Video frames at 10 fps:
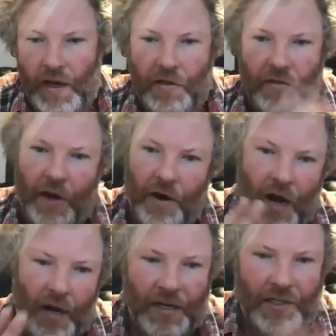they're
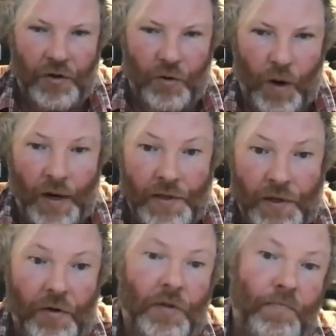not necessarily the ones
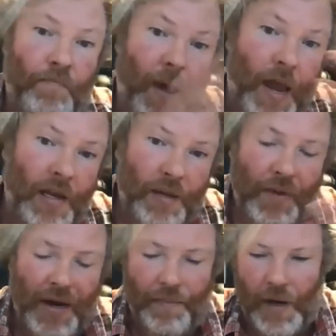who made them
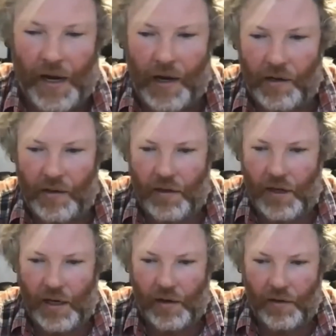an empire
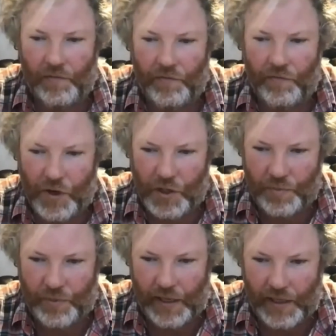in the first
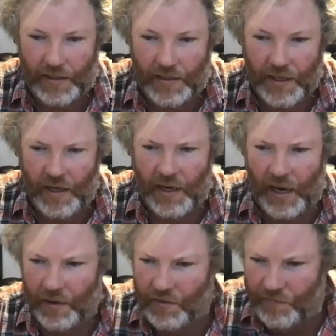place. Now,
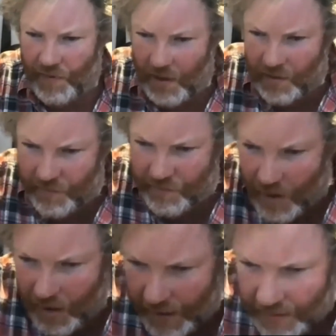as
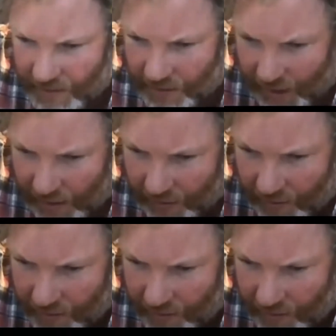far as then,